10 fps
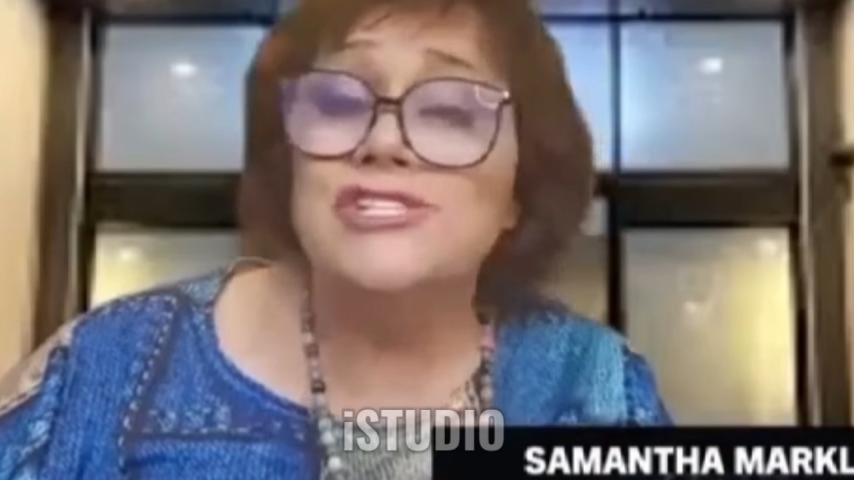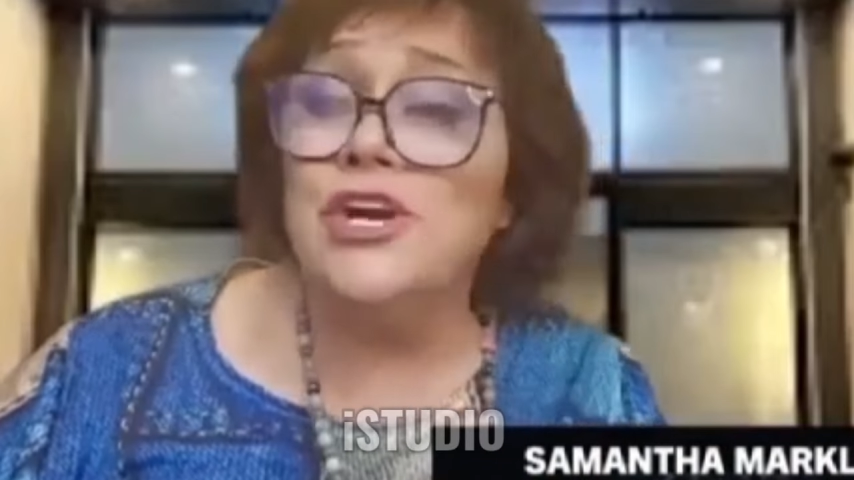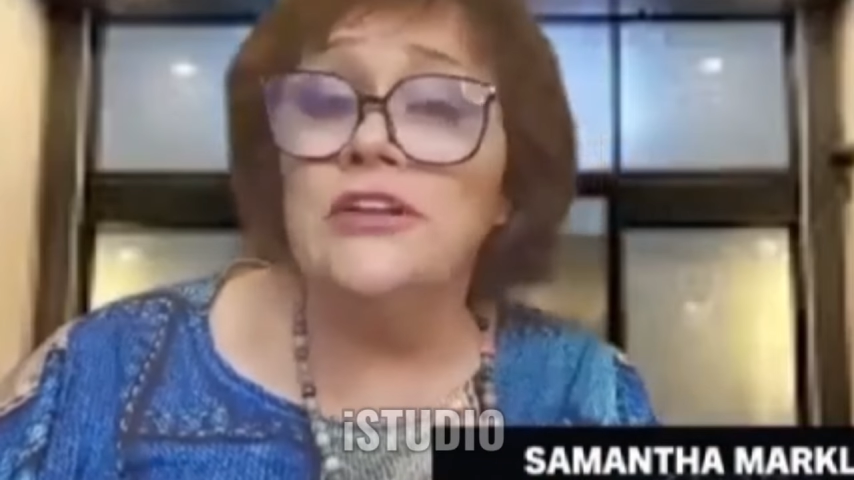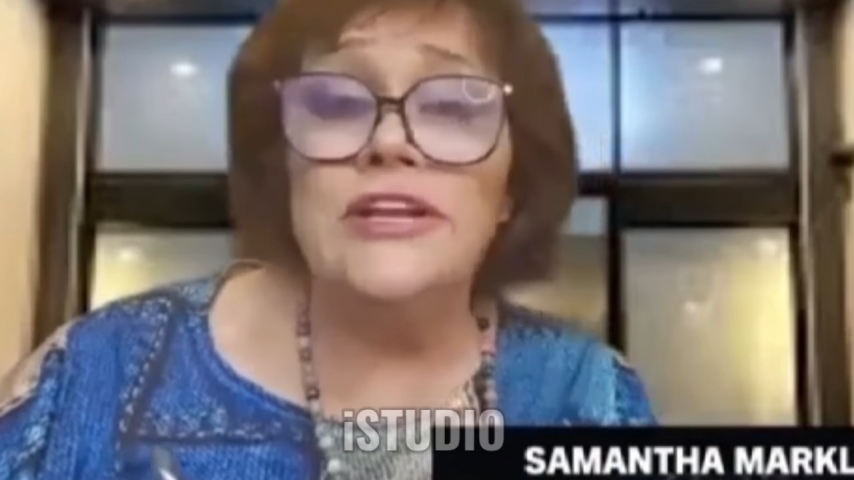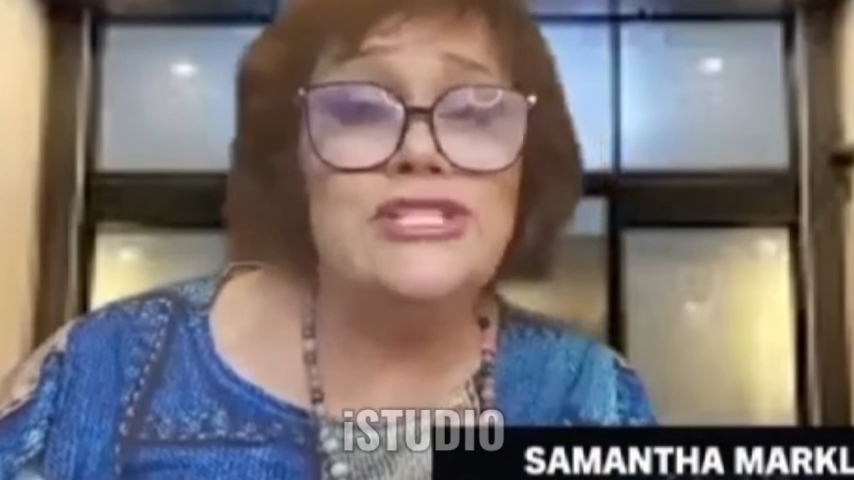
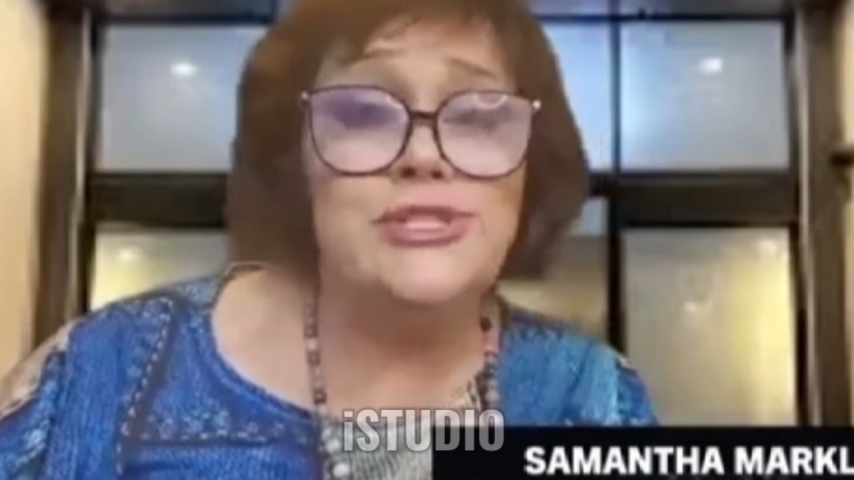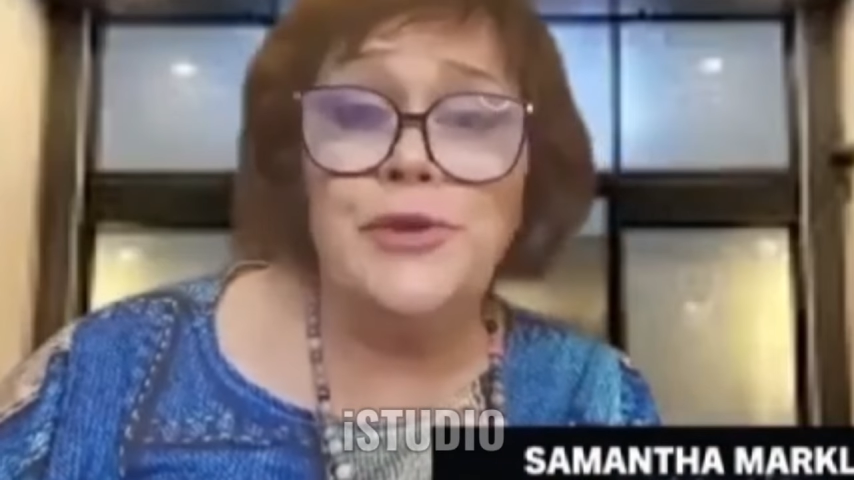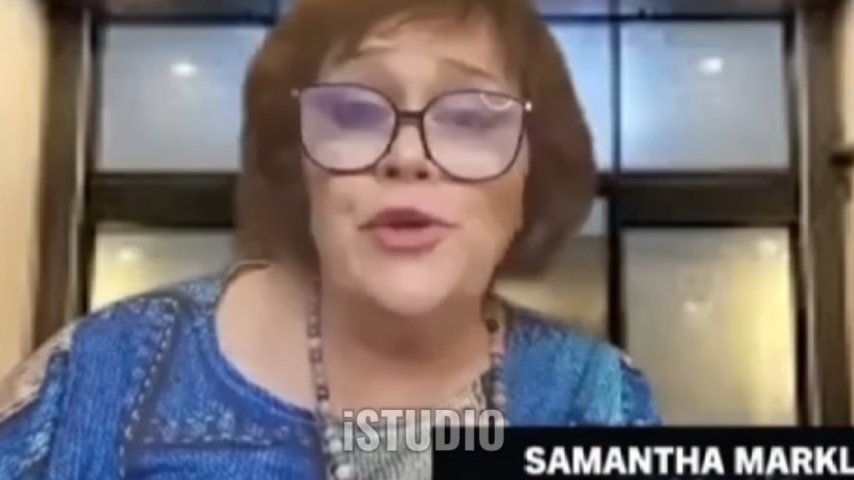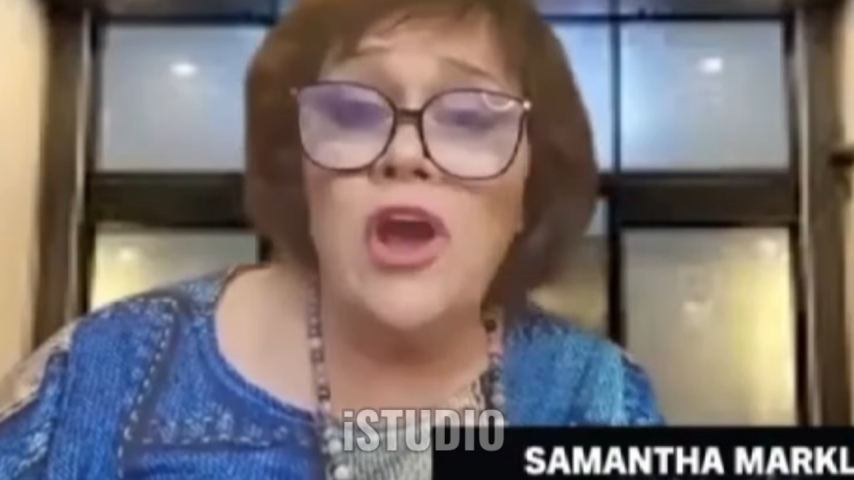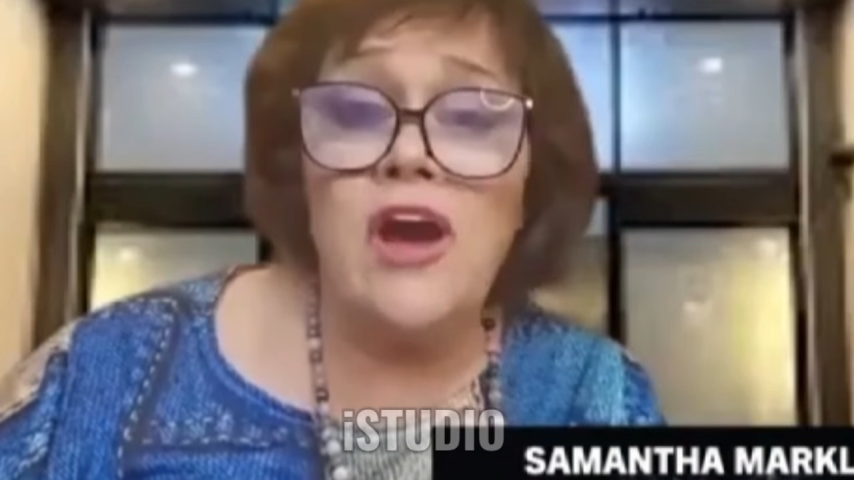certainly
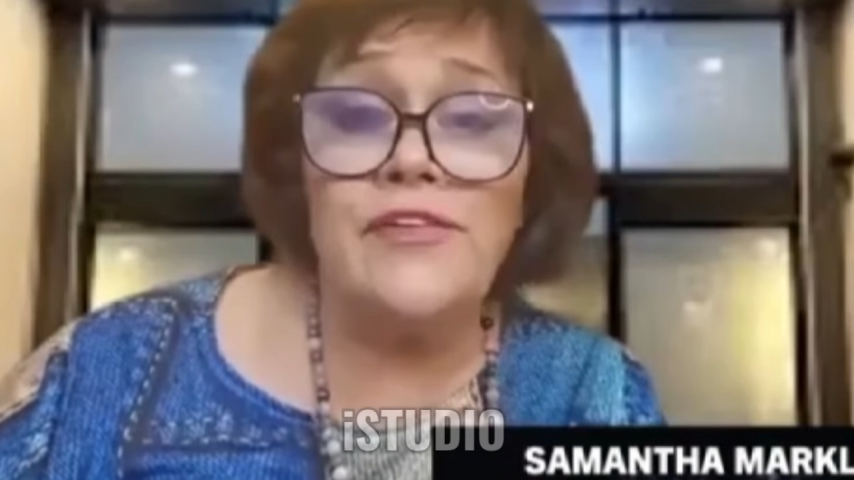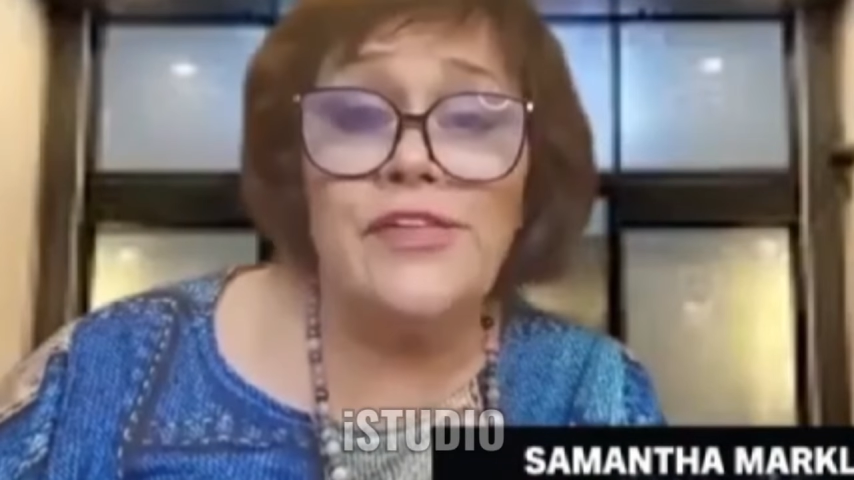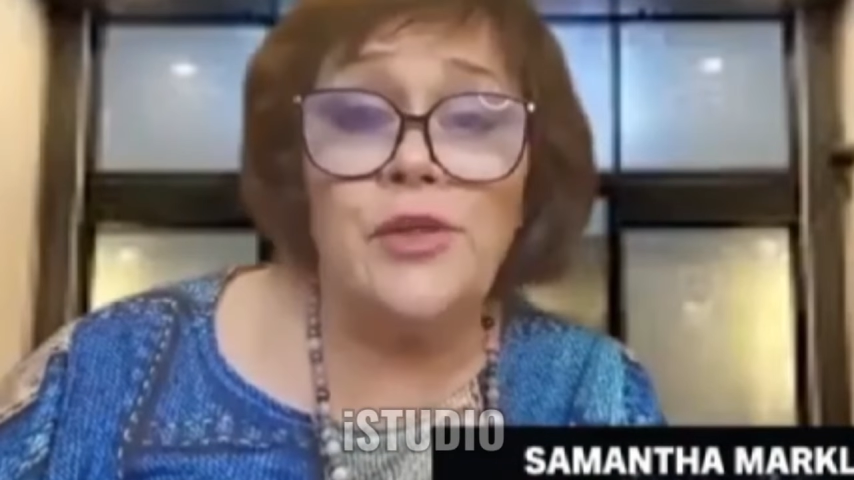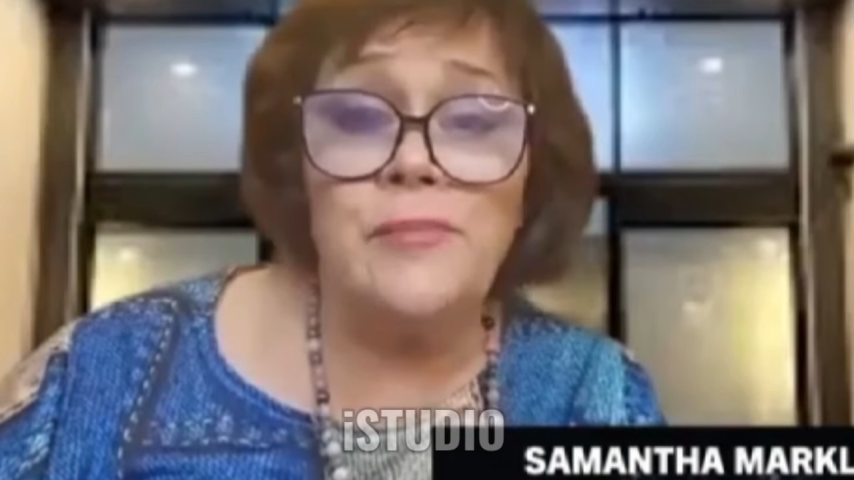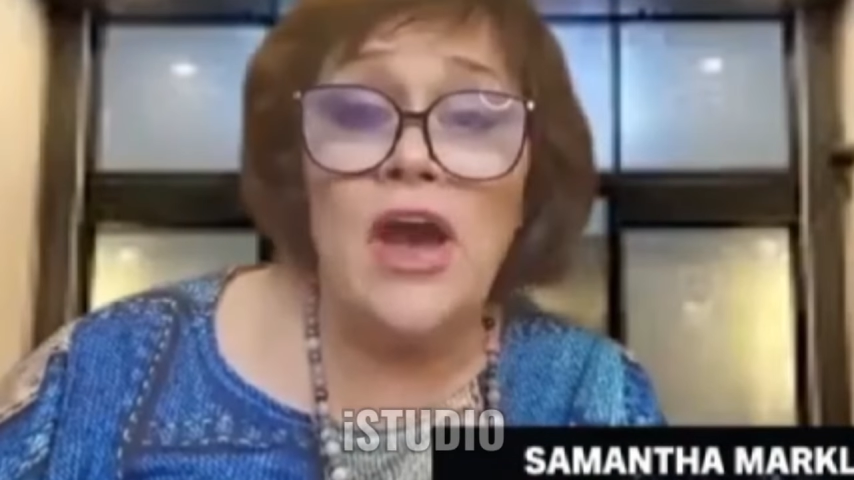spewed
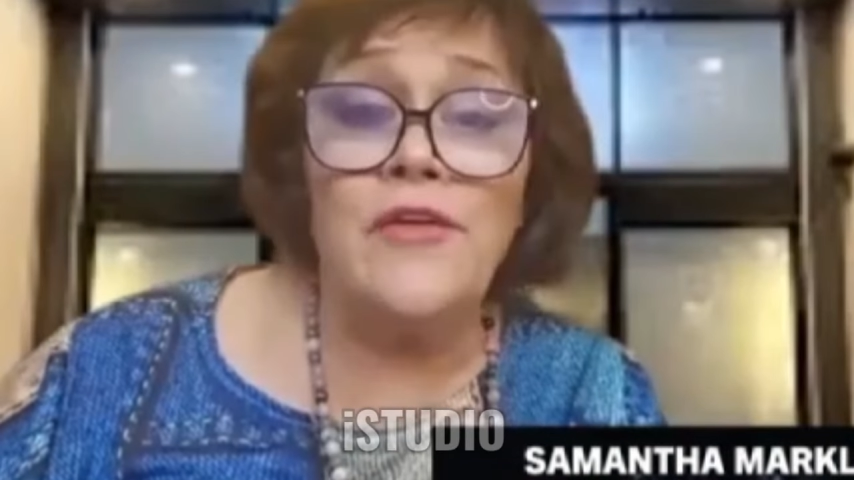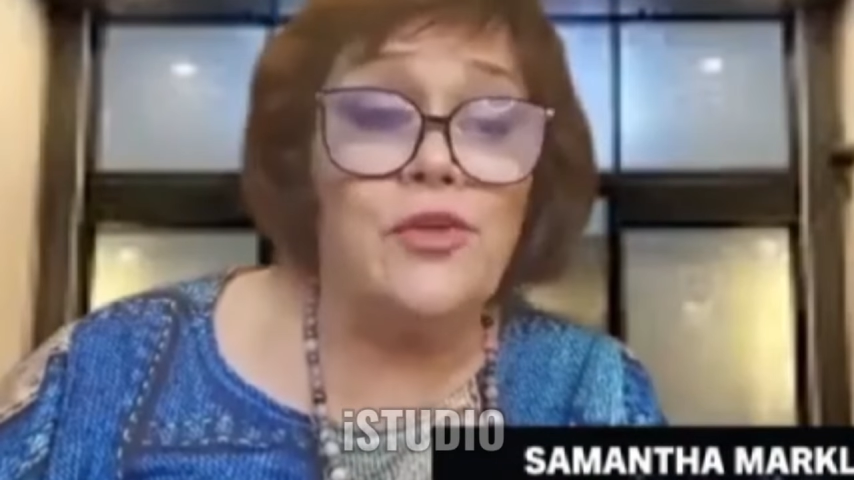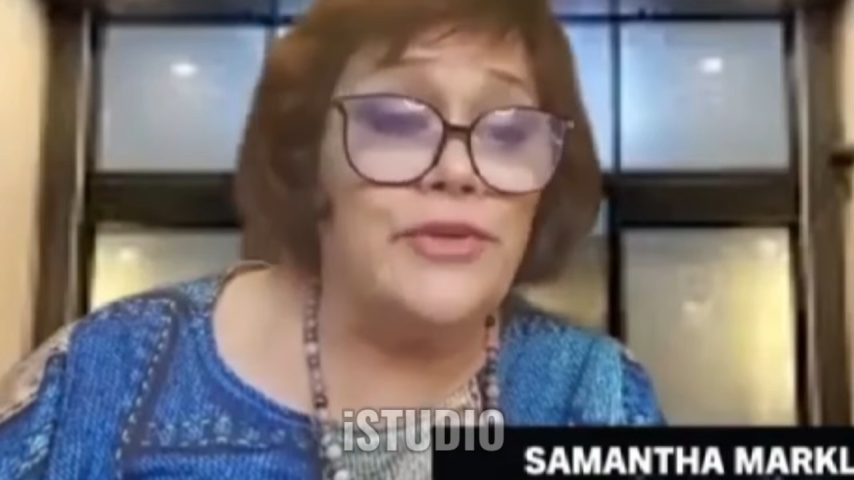off at the mouth,